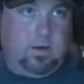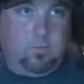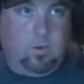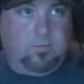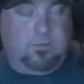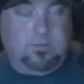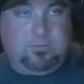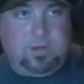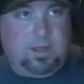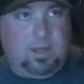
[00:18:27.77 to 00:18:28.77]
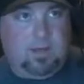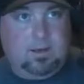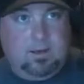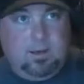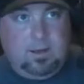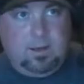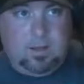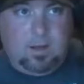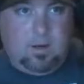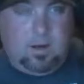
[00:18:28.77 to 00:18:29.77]
know. At 115,
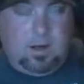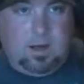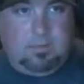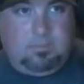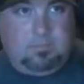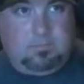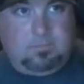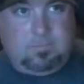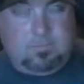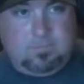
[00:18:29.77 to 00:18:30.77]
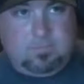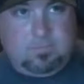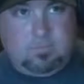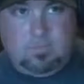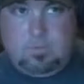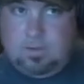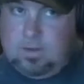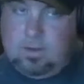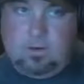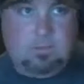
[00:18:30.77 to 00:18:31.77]
you know, uh,
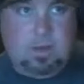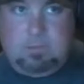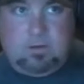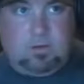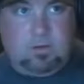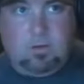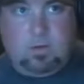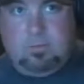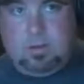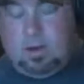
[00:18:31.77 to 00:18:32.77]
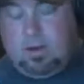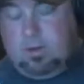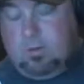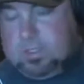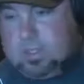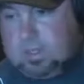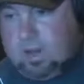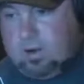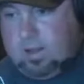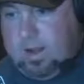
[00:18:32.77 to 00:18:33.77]
you know, it might be too early, but I don't know. We just saw
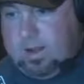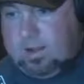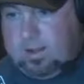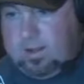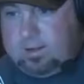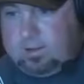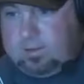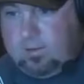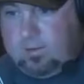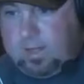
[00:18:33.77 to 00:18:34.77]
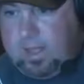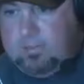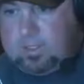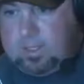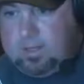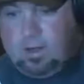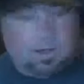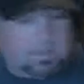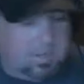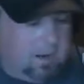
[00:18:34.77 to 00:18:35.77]
Karolina uh, Kowalkiewicz get
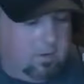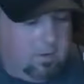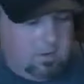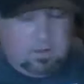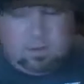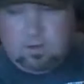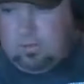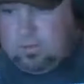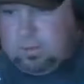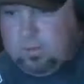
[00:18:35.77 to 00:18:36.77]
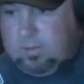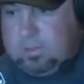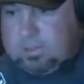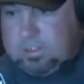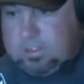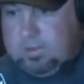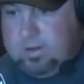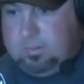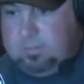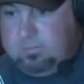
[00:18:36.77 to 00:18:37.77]
knocked out. You know, if she really wants to shoot
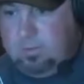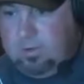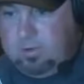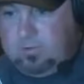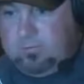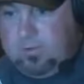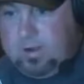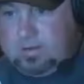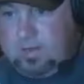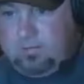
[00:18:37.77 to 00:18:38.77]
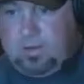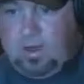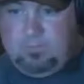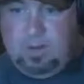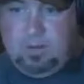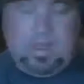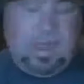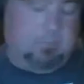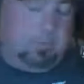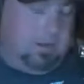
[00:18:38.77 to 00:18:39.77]
up the board and fight a top five, maybe
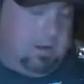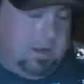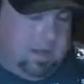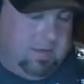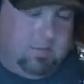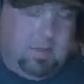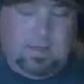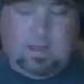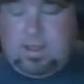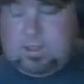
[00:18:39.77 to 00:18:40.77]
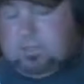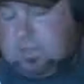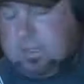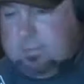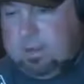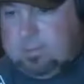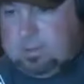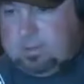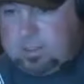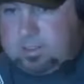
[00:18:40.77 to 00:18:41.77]
that. But even then, that that seems like it might
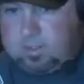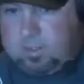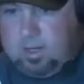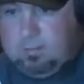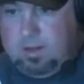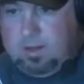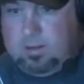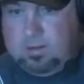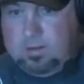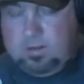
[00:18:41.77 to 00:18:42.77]
be too extreme. Uh,